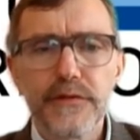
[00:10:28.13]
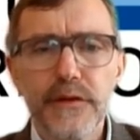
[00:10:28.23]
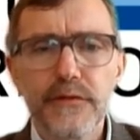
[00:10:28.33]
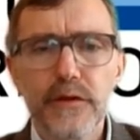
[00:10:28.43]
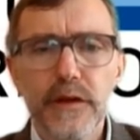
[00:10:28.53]

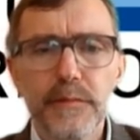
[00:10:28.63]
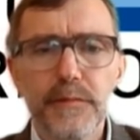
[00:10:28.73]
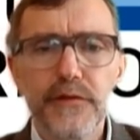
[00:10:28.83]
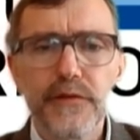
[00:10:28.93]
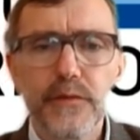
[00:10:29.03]
several
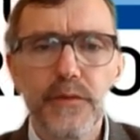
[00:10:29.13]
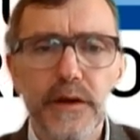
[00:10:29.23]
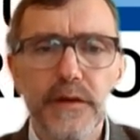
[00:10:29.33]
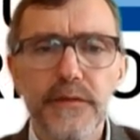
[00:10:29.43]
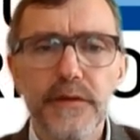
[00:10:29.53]
companies here, we
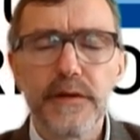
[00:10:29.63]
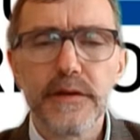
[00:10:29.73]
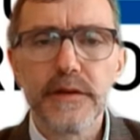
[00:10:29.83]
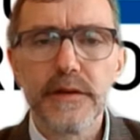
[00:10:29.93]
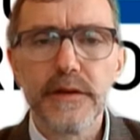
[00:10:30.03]
have uh,
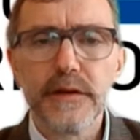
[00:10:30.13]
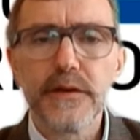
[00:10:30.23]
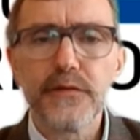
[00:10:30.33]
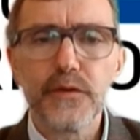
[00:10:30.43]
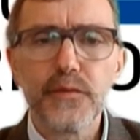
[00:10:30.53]
in
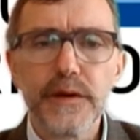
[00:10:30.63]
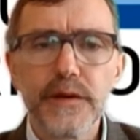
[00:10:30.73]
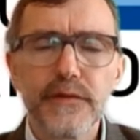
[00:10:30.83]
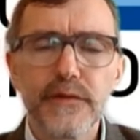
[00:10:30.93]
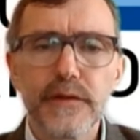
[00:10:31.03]
different
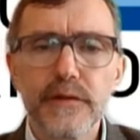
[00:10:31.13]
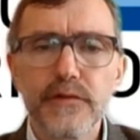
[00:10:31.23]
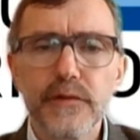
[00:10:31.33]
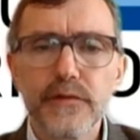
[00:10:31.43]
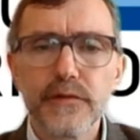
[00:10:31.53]
ways
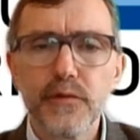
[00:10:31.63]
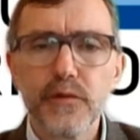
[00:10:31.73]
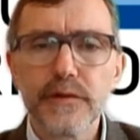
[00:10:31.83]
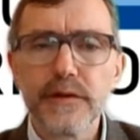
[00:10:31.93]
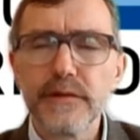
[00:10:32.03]

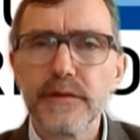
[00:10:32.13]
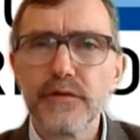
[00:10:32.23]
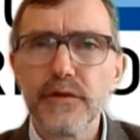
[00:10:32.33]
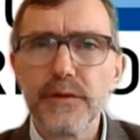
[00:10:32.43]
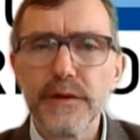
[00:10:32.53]
supported
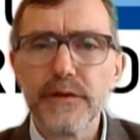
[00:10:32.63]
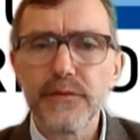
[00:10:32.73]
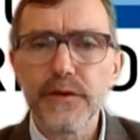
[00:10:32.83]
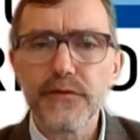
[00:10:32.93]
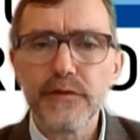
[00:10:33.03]
Ukrainian
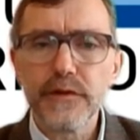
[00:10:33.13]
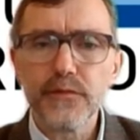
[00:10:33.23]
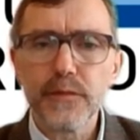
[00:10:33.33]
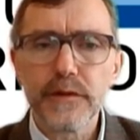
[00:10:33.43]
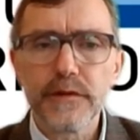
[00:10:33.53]

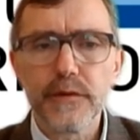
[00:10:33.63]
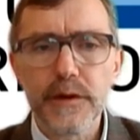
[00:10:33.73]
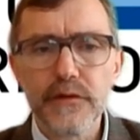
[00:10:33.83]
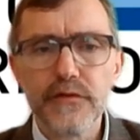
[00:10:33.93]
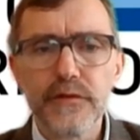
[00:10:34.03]
refugees with
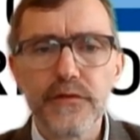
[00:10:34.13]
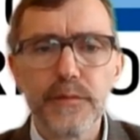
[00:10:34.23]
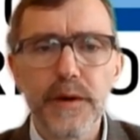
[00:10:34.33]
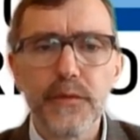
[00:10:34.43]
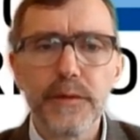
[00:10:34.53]
donations
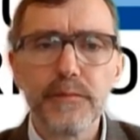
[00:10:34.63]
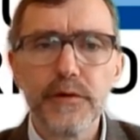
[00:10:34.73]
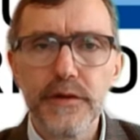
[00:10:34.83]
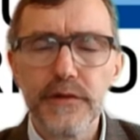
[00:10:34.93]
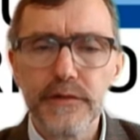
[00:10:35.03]
from our
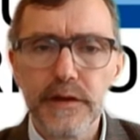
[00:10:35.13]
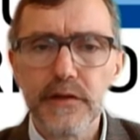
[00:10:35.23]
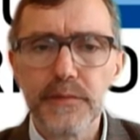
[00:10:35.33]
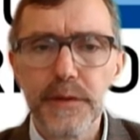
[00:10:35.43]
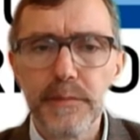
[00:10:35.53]
employees that
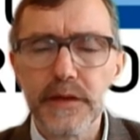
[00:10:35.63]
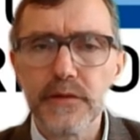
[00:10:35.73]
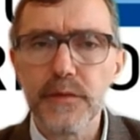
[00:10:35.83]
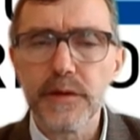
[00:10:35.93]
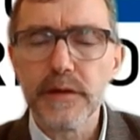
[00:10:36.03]
has been
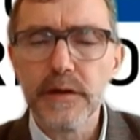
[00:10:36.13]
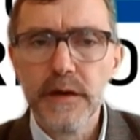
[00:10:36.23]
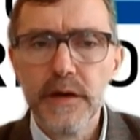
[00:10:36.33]
met with